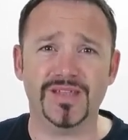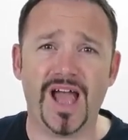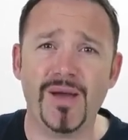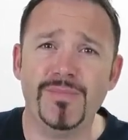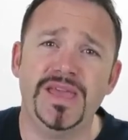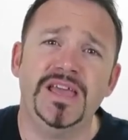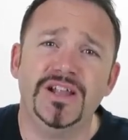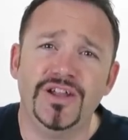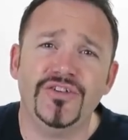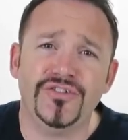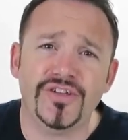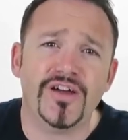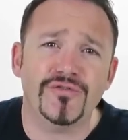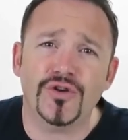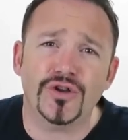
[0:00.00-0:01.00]
I'm
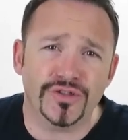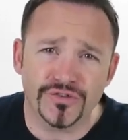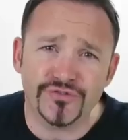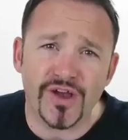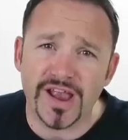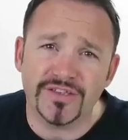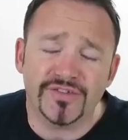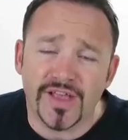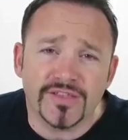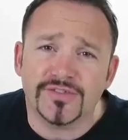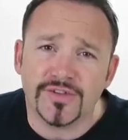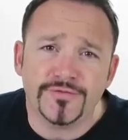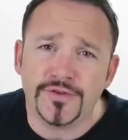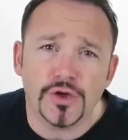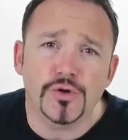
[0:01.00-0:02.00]
English. I've got a strange
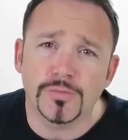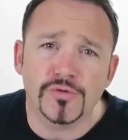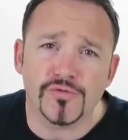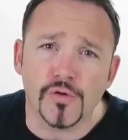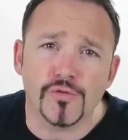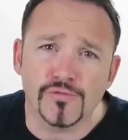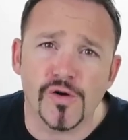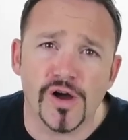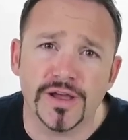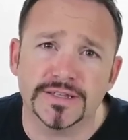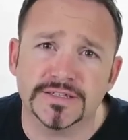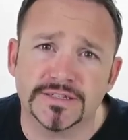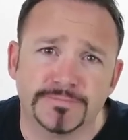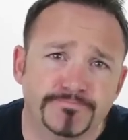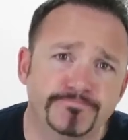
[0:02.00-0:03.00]
sense of humor, all
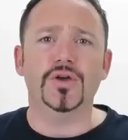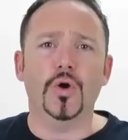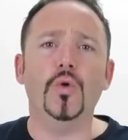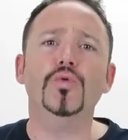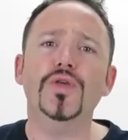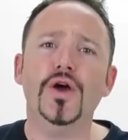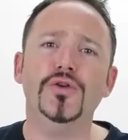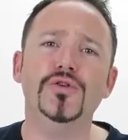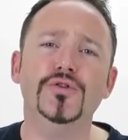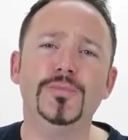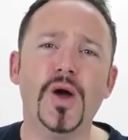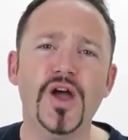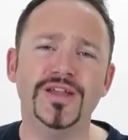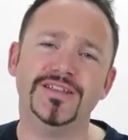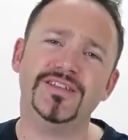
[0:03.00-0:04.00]
right? Although your
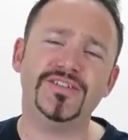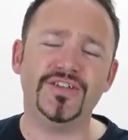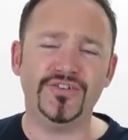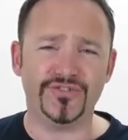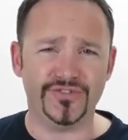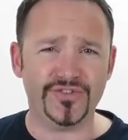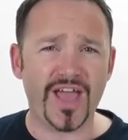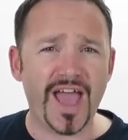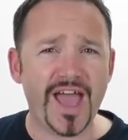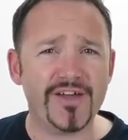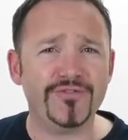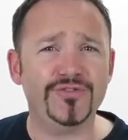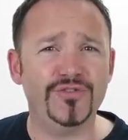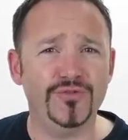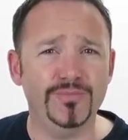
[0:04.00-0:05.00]
buying decisions
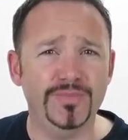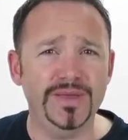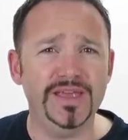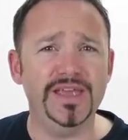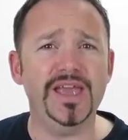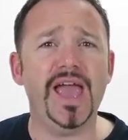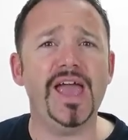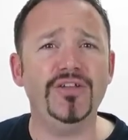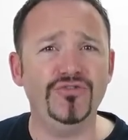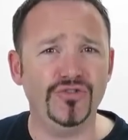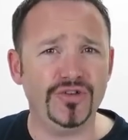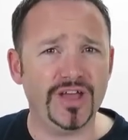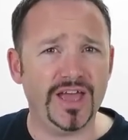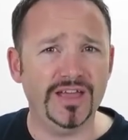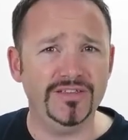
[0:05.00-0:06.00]
have to be
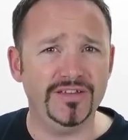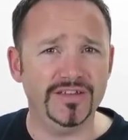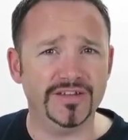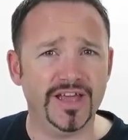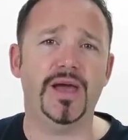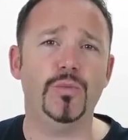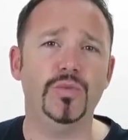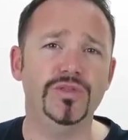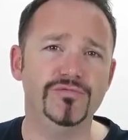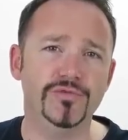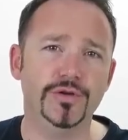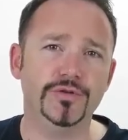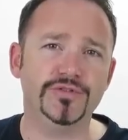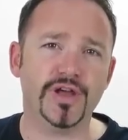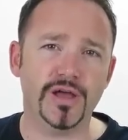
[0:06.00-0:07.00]
educated and with
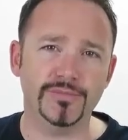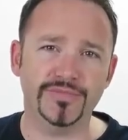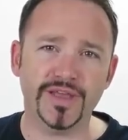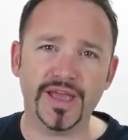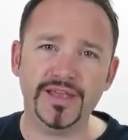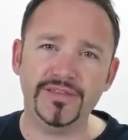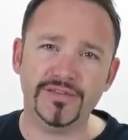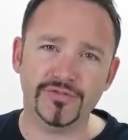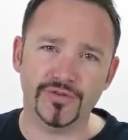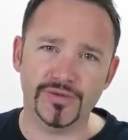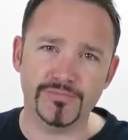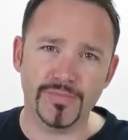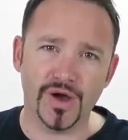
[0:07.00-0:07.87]
real-time data in